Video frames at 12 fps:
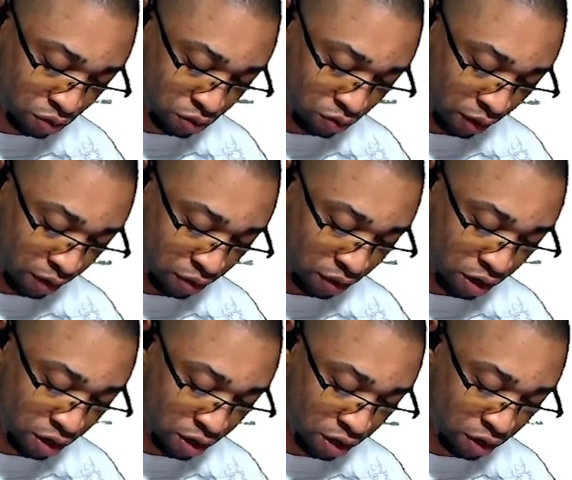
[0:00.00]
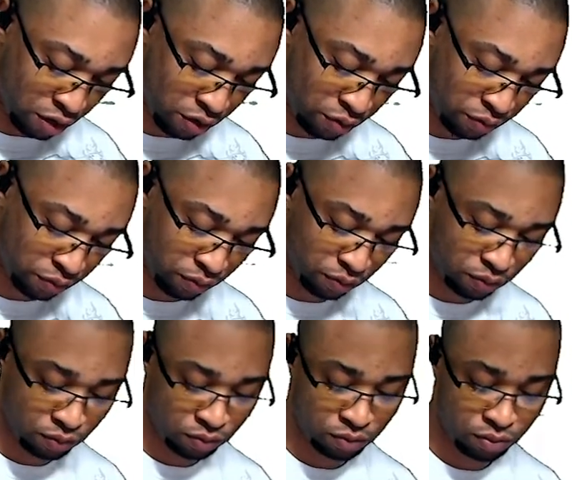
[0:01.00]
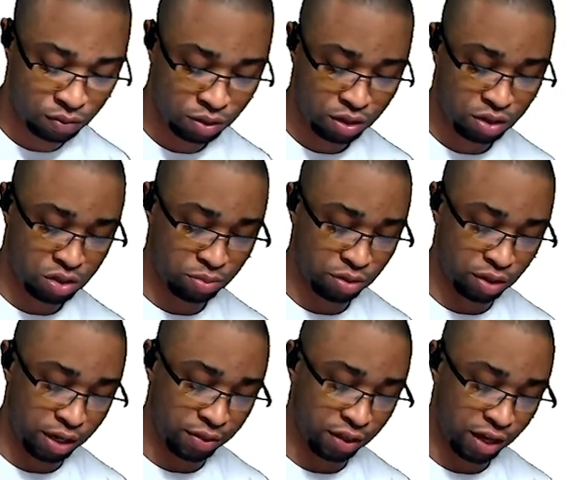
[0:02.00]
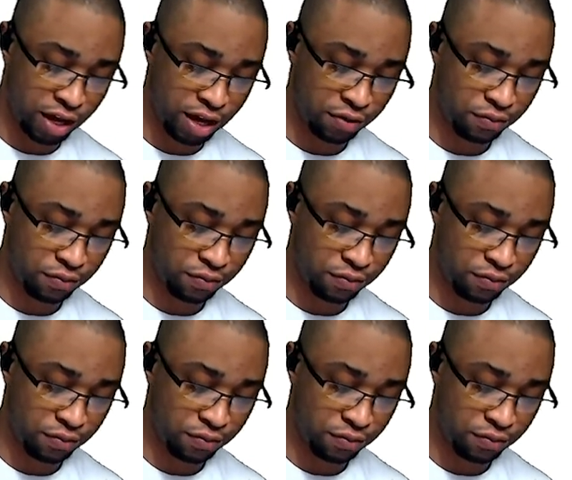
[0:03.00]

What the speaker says: right there, something like that.